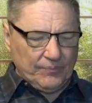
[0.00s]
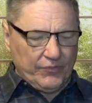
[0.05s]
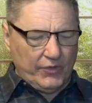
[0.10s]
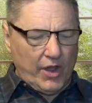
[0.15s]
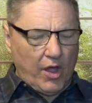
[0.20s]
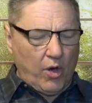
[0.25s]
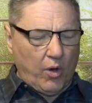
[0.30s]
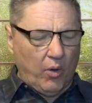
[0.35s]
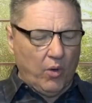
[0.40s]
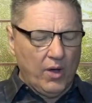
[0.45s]

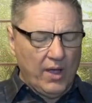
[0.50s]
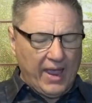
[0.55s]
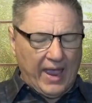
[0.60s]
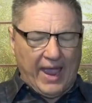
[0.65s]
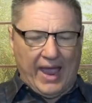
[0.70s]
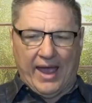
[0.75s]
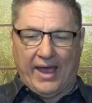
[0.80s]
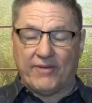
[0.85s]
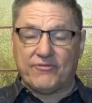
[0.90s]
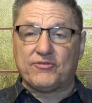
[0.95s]
No,
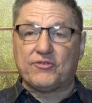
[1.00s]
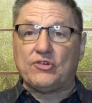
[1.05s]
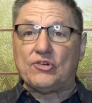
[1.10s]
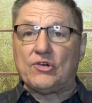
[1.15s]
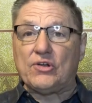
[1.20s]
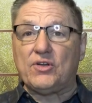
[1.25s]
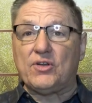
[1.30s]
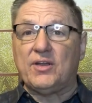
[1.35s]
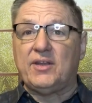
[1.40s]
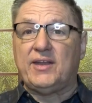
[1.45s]

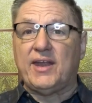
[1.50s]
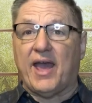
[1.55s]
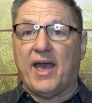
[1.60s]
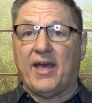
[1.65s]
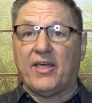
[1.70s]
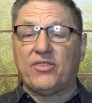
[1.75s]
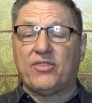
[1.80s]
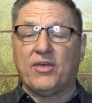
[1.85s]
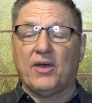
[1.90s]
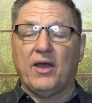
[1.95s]
after
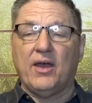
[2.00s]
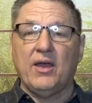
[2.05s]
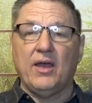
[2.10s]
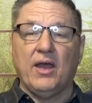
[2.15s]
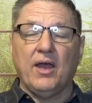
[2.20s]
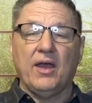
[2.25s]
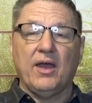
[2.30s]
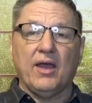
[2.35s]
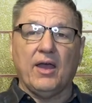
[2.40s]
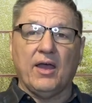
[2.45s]
death,
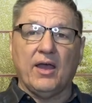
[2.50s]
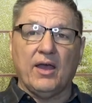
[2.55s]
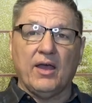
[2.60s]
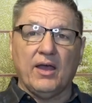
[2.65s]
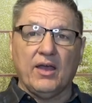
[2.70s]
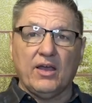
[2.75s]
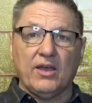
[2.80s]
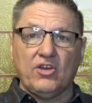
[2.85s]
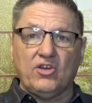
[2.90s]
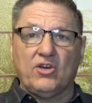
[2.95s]

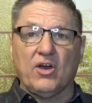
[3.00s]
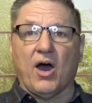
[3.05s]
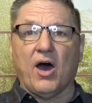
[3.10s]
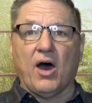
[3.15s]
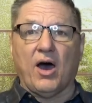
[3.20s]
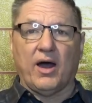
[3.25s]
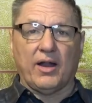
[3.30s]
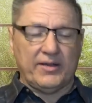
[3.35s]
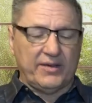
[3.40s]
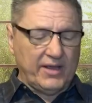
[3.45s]

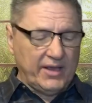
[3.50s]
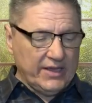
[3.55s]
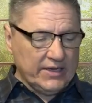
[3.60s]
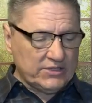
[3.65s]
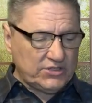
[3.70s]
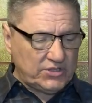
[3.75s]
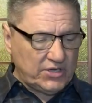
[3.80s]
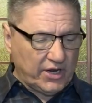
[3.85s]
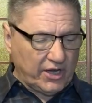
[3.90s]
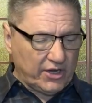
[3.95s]
God
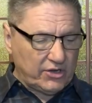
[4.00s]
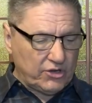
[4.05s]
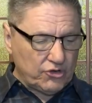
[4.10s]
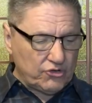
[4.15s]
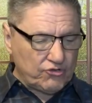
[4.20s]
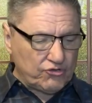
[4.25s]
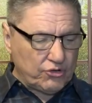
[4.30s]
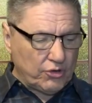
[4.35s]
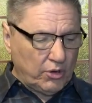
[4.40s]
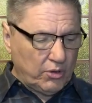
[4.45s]
is in
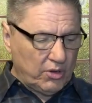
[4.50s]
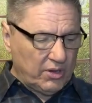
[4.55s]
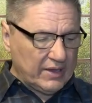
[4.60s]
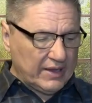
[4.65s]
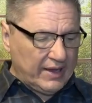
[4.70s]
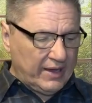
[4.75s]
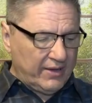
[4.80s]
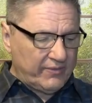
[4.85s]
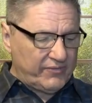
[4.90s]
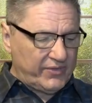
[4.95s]

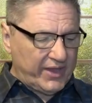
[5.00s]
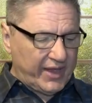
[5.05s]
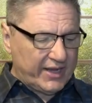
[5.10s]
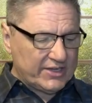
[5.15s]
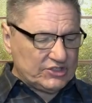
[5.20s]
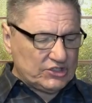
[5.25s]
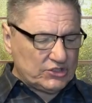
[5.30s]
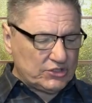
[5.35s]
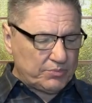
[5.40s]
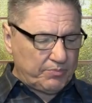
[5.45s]
control of
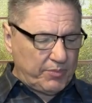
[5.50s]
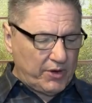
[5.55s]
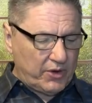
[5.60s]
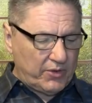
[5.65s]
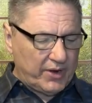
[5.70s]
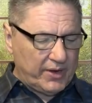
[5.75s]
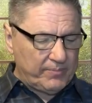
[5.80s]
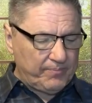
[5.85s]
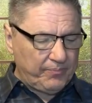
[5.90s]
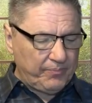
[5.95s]
that
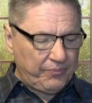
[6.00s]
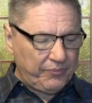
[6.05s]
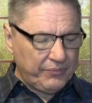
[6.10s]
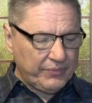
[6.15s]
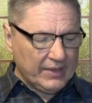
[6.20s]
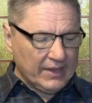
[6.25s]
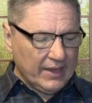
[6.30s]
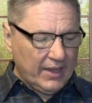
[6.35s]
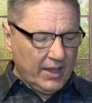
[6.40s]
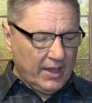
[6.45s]
spirit.
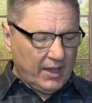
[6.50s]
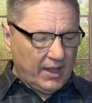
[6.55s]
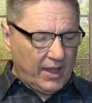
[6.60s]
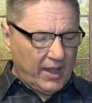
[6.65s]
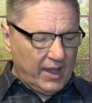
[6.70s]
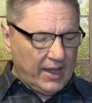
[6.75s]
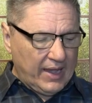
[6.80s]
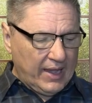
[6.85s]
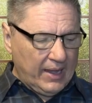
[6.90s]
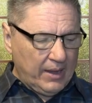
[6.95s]

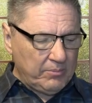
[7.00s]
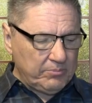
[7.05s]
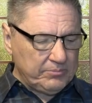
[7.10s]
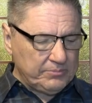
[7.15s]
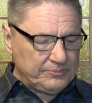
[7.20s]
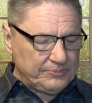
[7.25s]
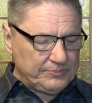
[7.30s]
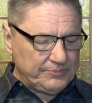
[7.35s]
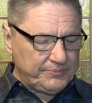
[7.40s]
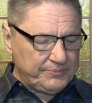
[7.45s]
Um,